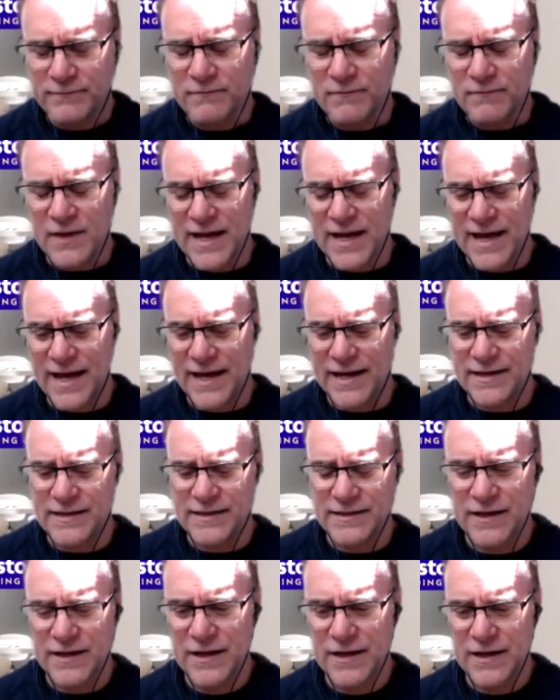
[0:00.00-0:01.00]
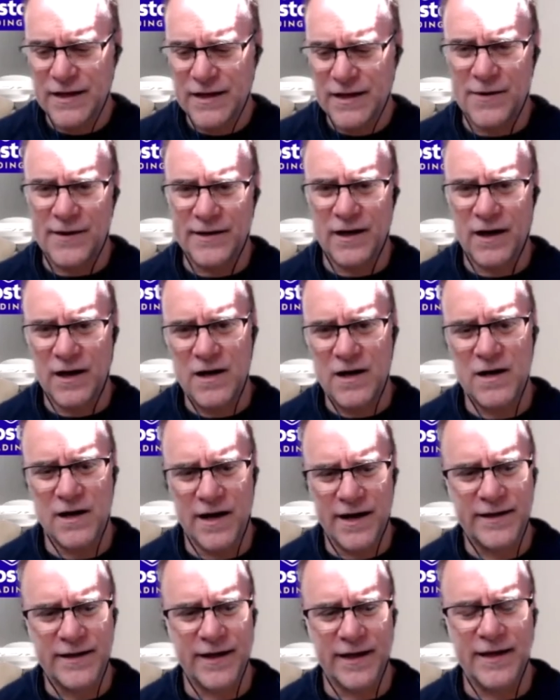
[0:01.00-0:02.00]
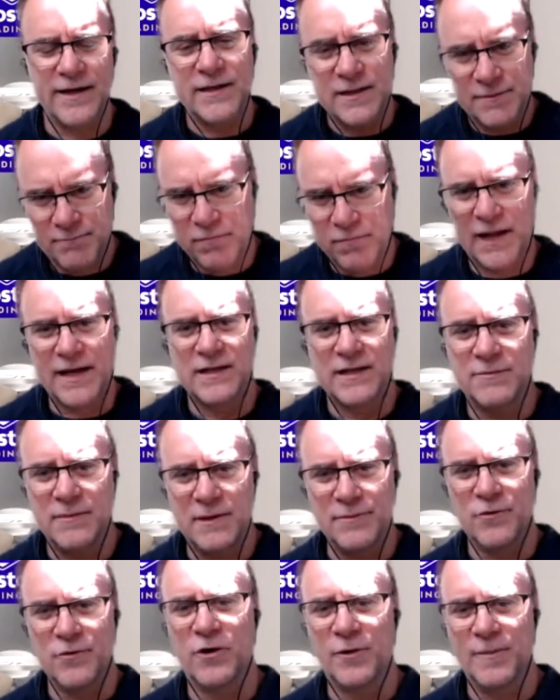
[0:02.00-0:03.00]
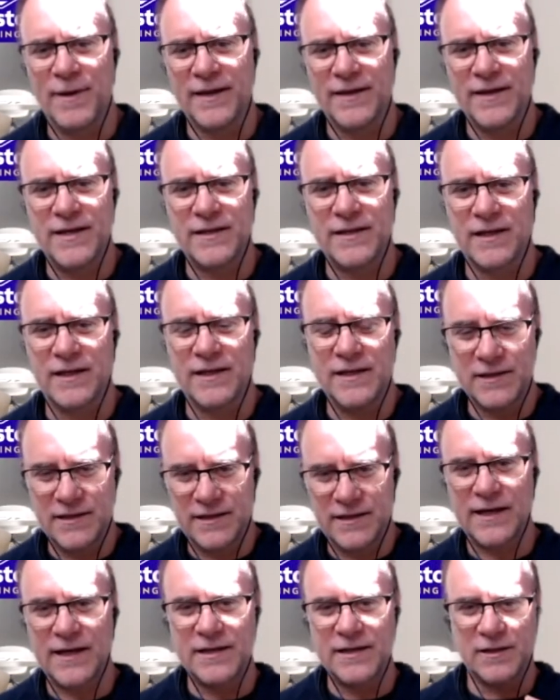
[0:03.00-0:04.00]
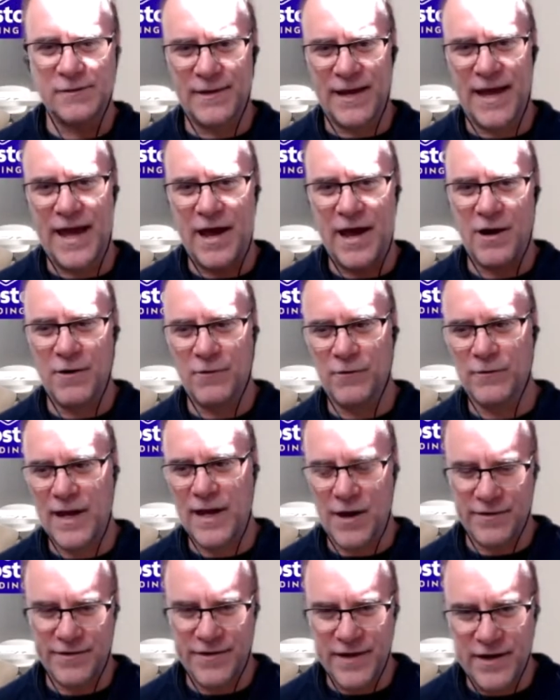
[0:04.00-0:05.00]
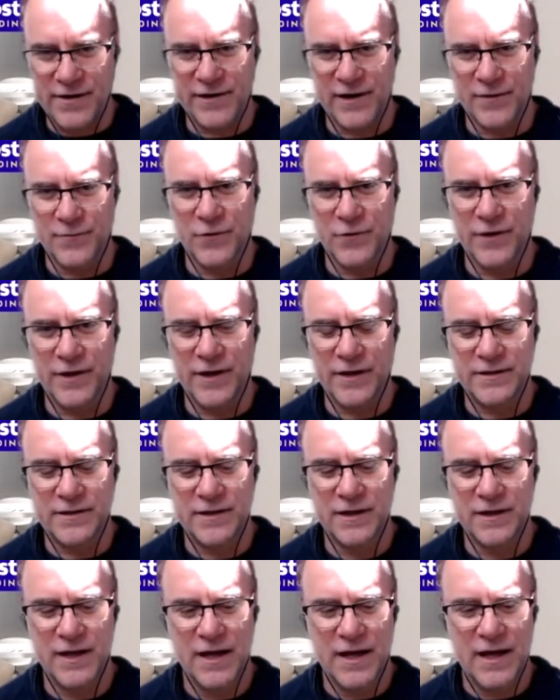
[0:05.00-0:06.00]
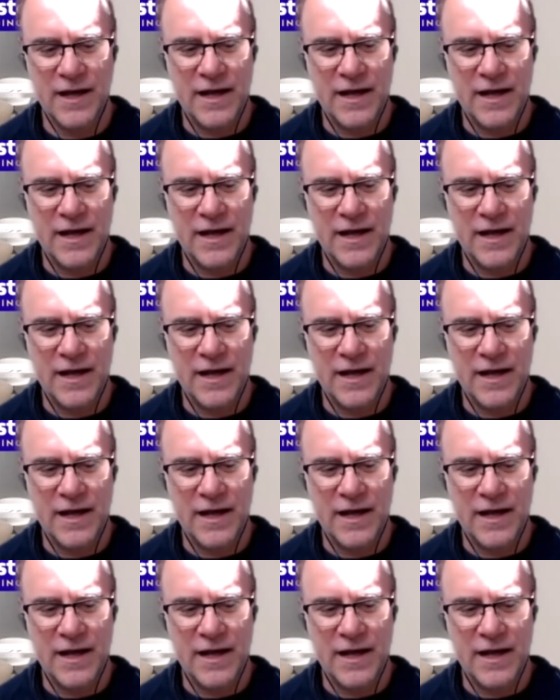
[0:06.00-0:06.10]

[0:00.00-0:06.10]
And I went, oh, okay, explain to me more about this. And he started telling me how, how Ethereum worked.